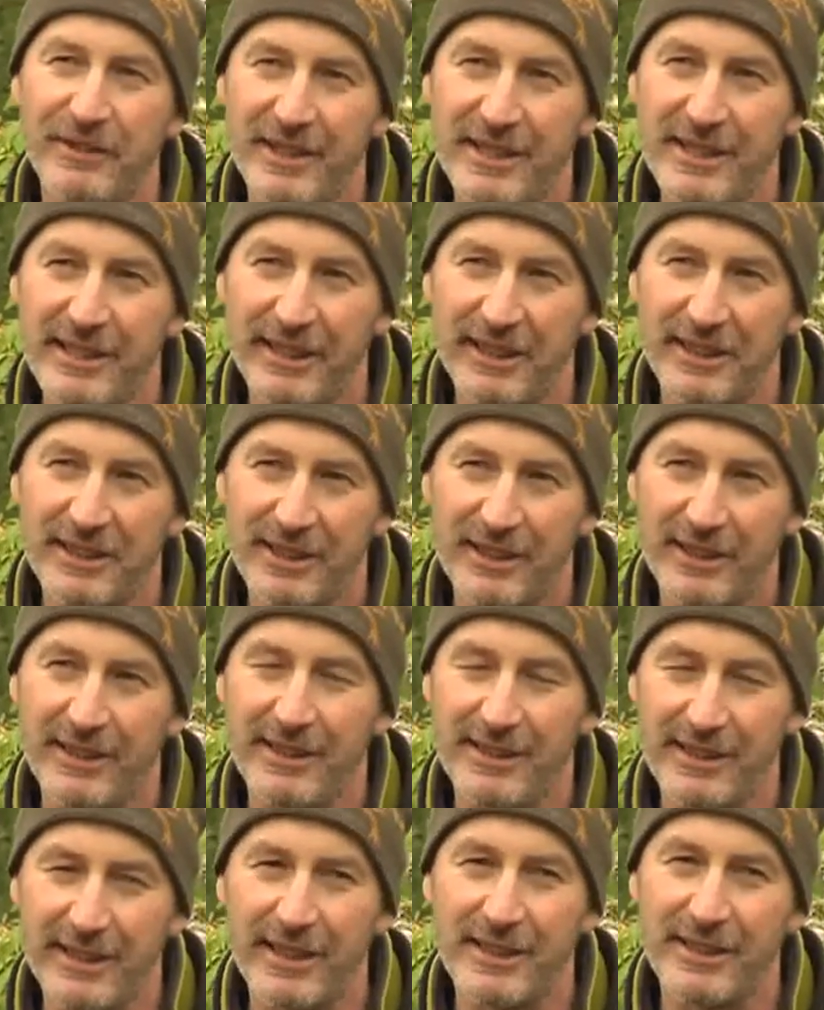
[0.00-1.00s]
It takes
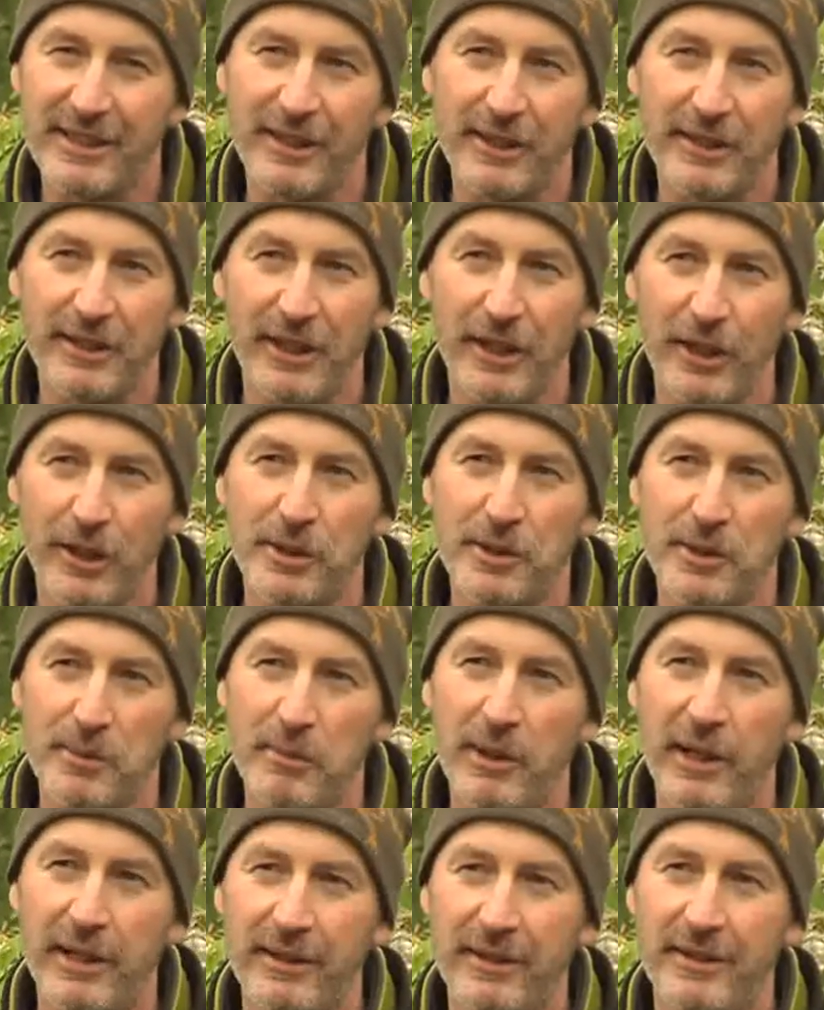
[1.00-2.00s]
it takes a, a lot of
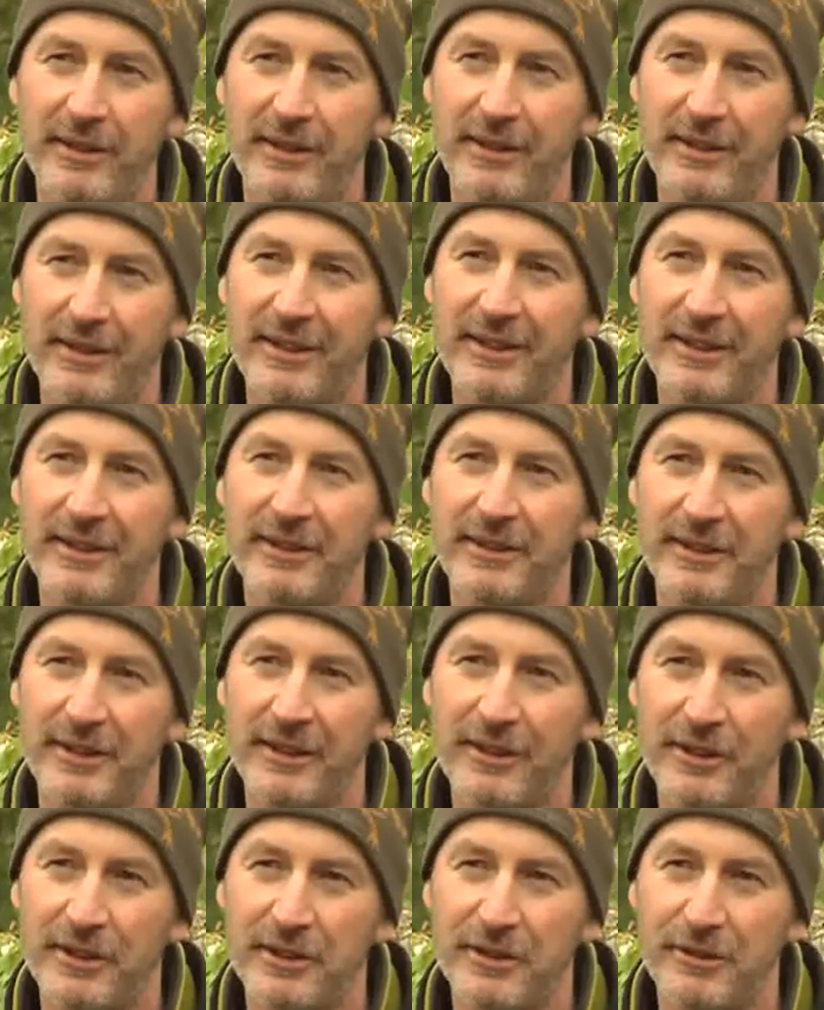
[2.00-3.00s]
men and a, a, a
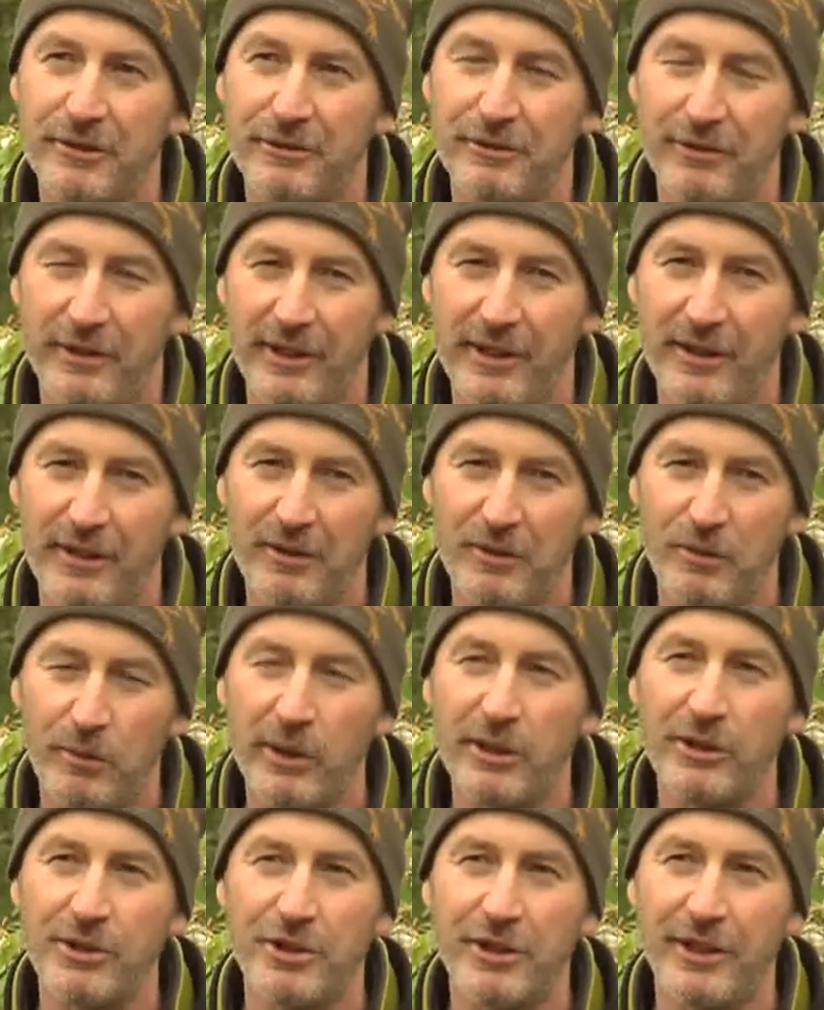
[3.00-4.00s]
lot of uh,
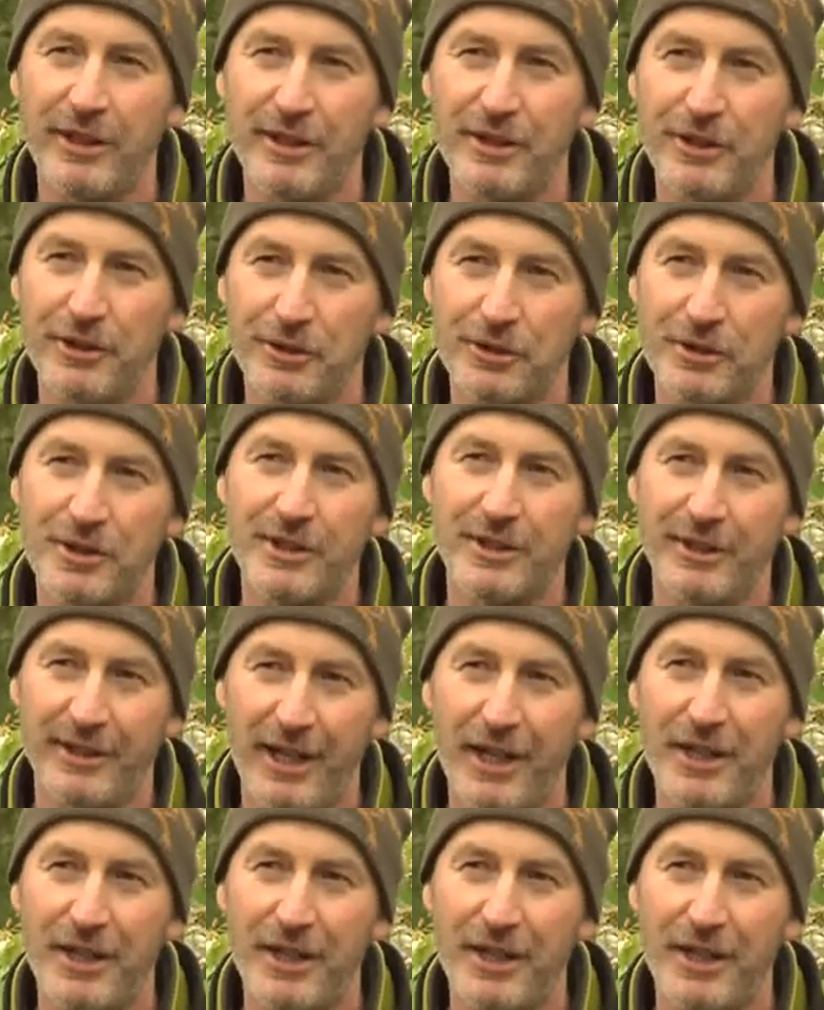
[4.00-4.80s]
well trained dogs to